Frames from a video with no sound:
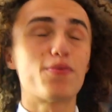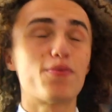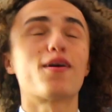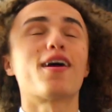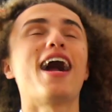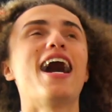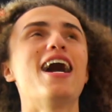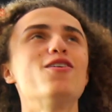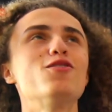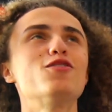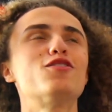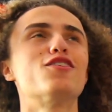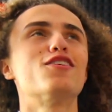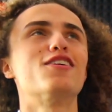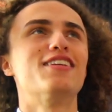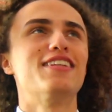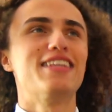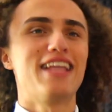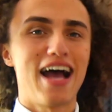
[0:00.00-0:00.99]
proud
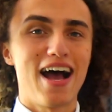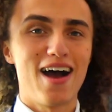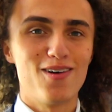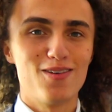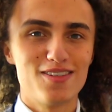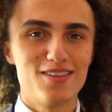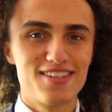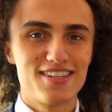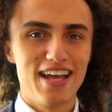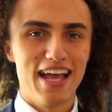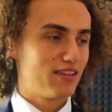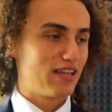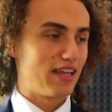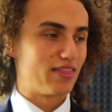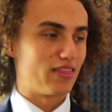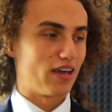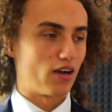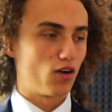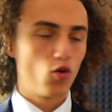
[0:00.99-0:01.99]
to announce
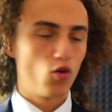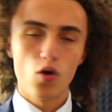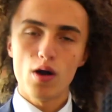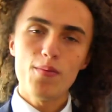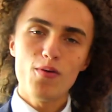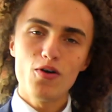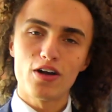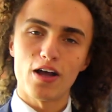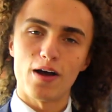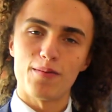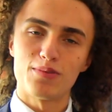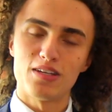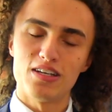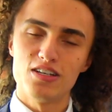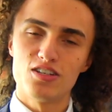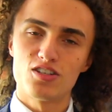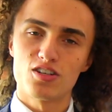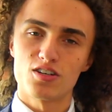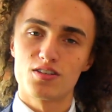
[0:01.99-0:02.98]
that the Kwebbelkop
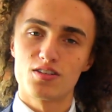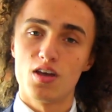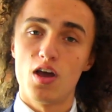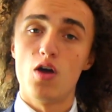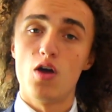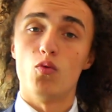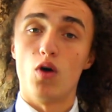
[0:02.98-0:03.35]
t-shirts